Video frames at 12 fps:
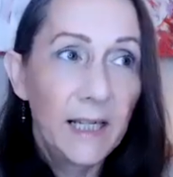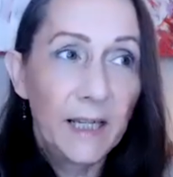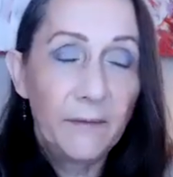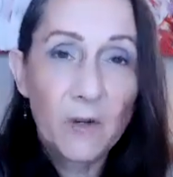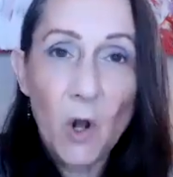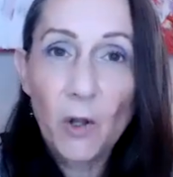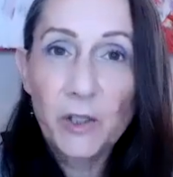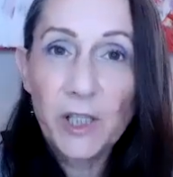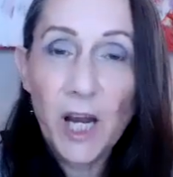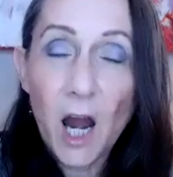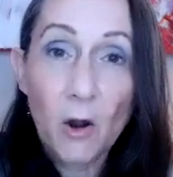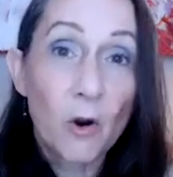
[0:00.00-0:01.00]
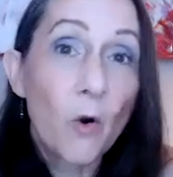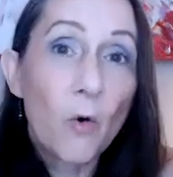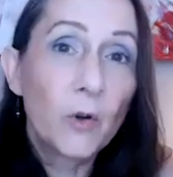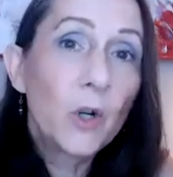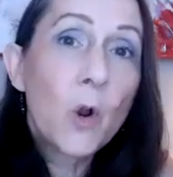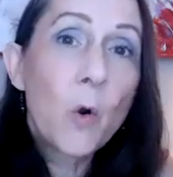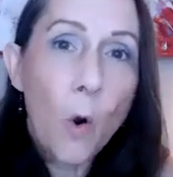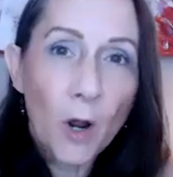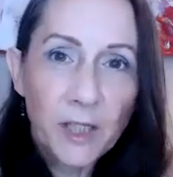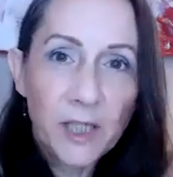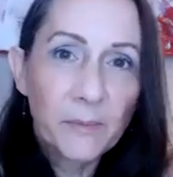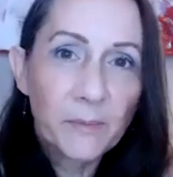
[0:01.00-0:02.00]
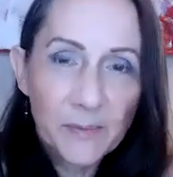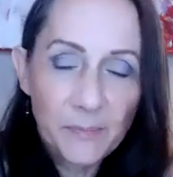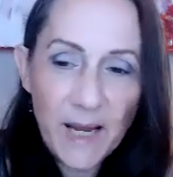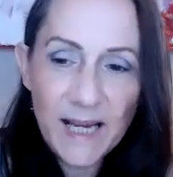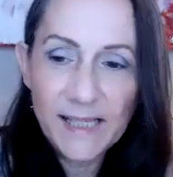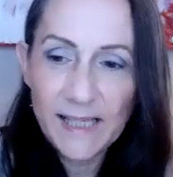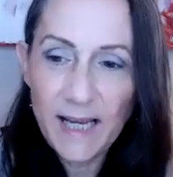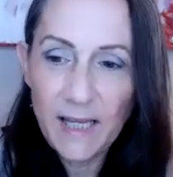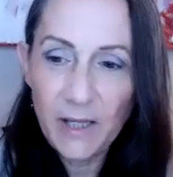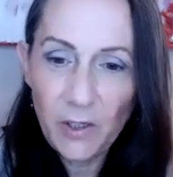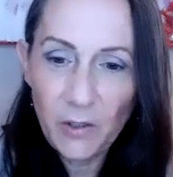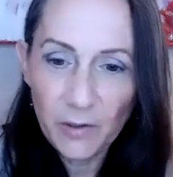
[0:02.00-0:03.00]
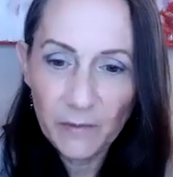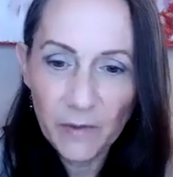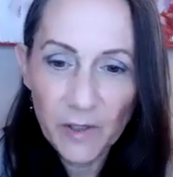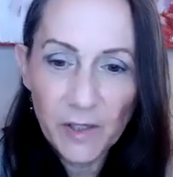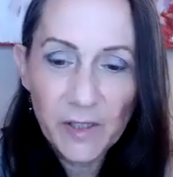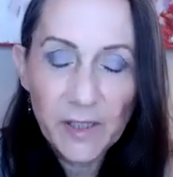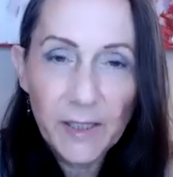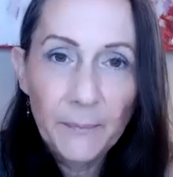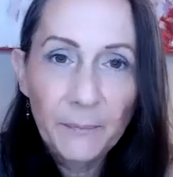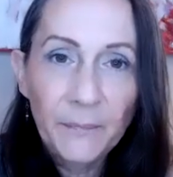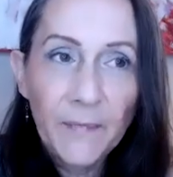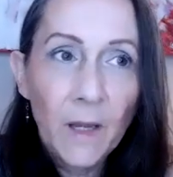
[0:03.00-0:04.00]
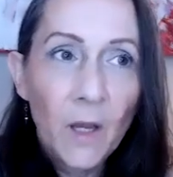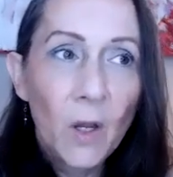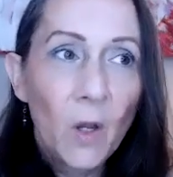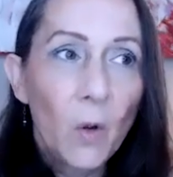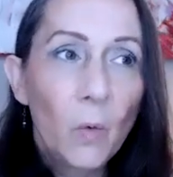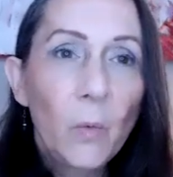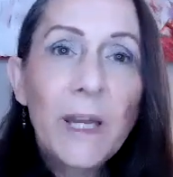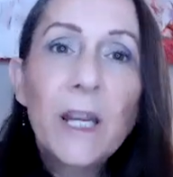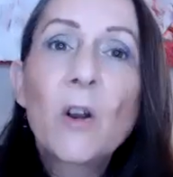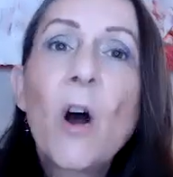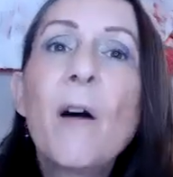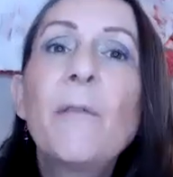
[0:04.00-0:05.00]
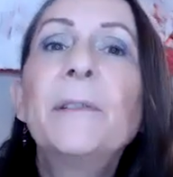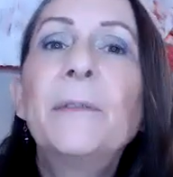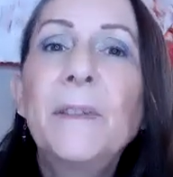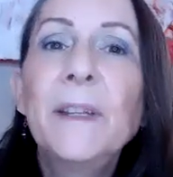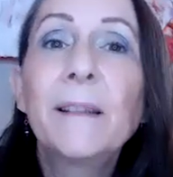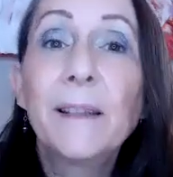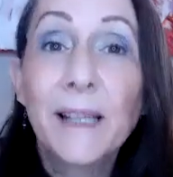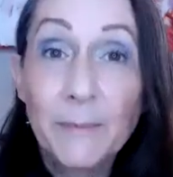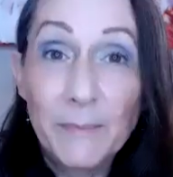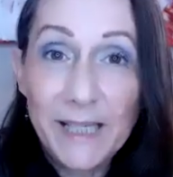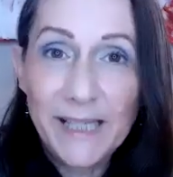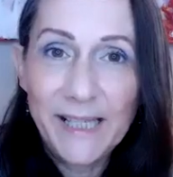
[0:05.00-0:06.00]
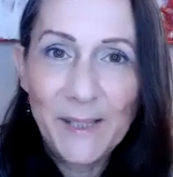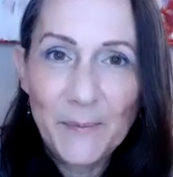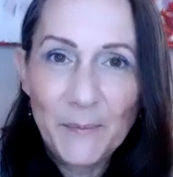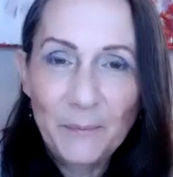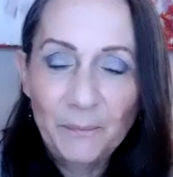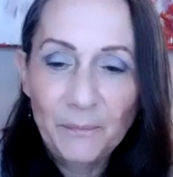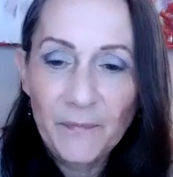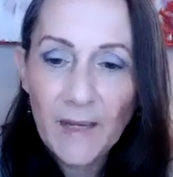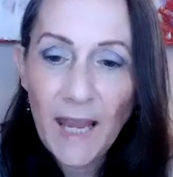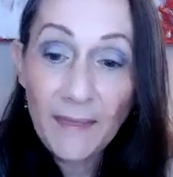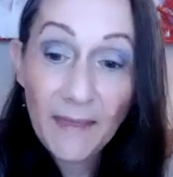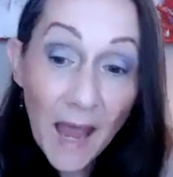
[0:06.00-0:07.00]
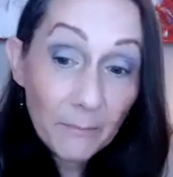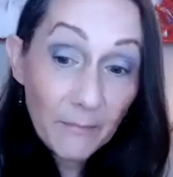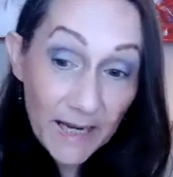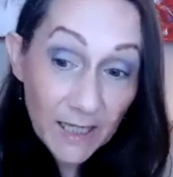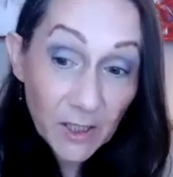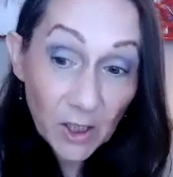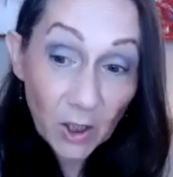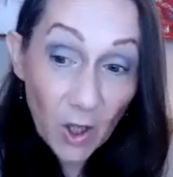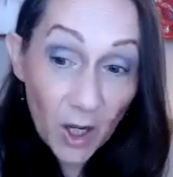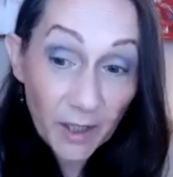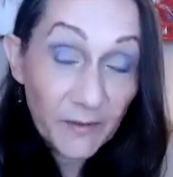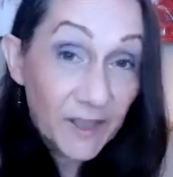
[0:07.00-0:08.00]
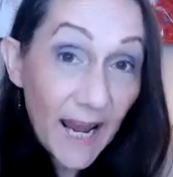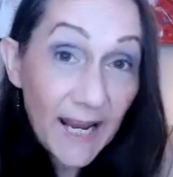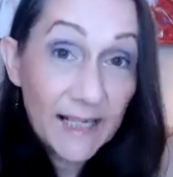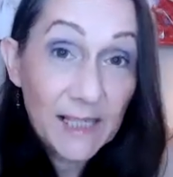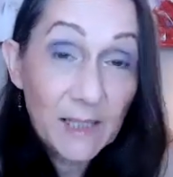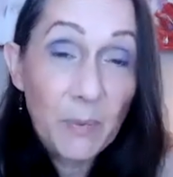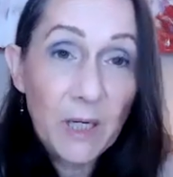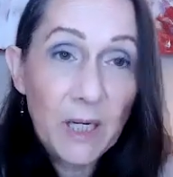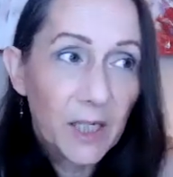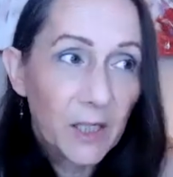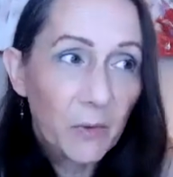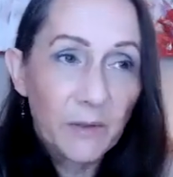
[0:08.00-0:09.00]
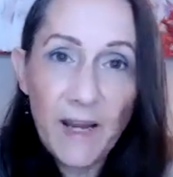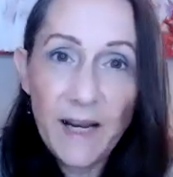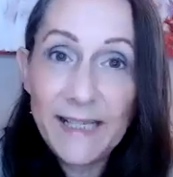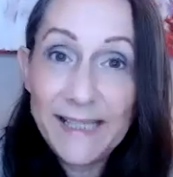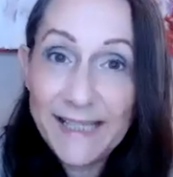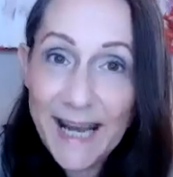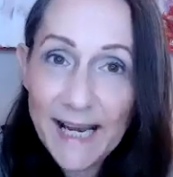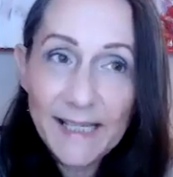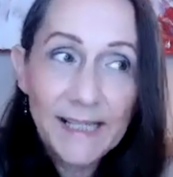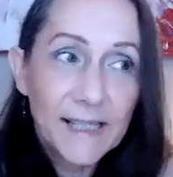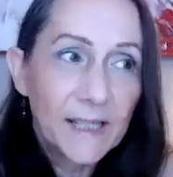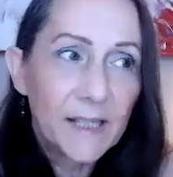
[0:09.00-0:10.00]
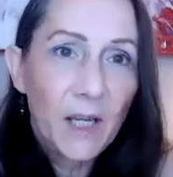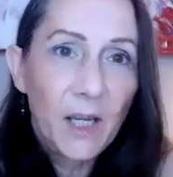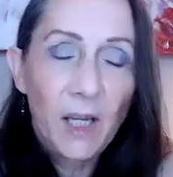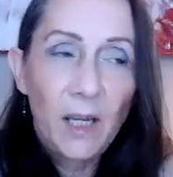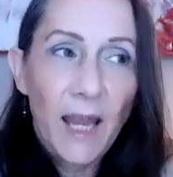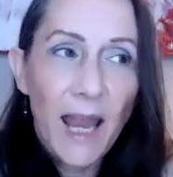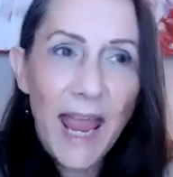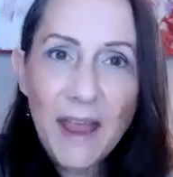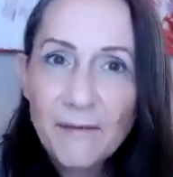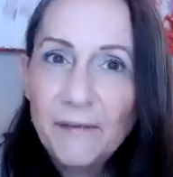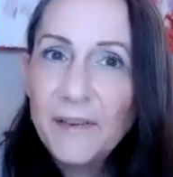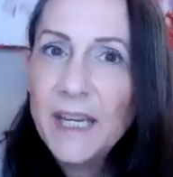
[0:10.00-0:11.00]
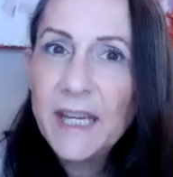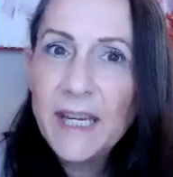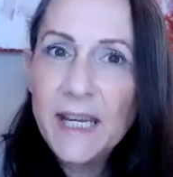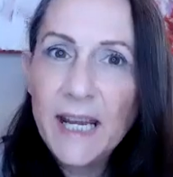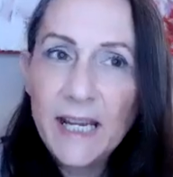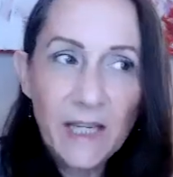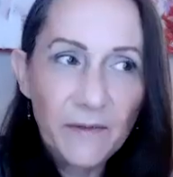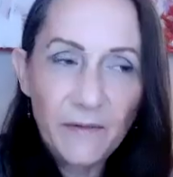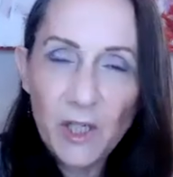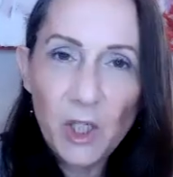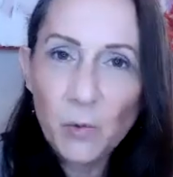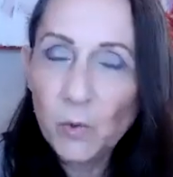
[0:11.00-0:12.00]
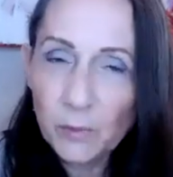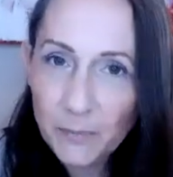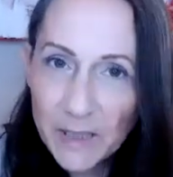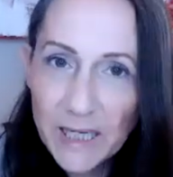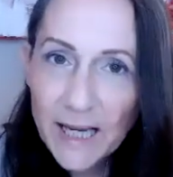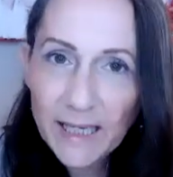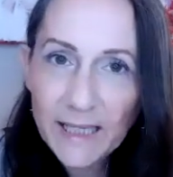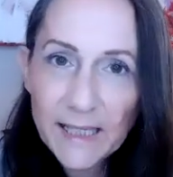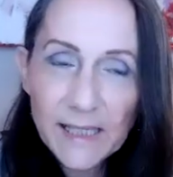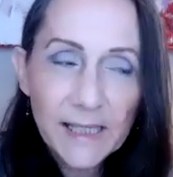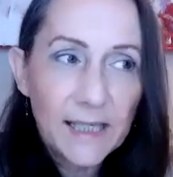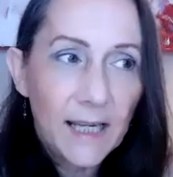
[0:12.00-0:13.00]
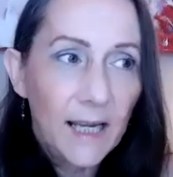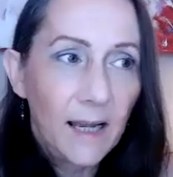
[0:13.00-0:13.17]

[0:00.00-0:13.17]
they've called it our own quantum space in the universe, we can often feel limited. And that makes a lot of sense because we're very dense, heavy individual beings,